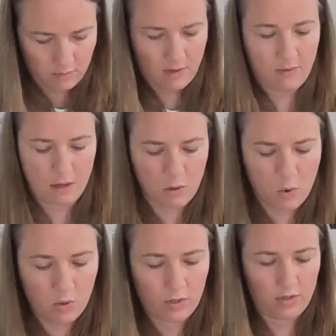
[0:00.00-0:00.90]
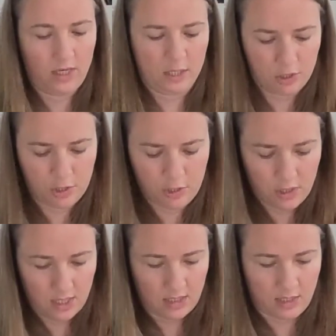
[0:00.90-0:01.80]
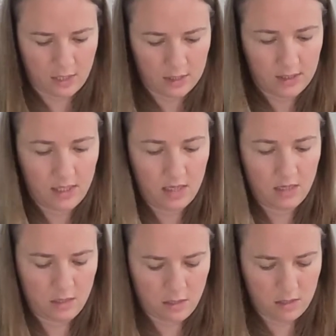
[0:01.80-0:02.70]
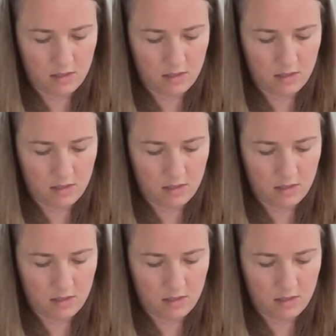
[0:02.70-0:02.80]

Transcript: maybe a 1/4 inch thickness here.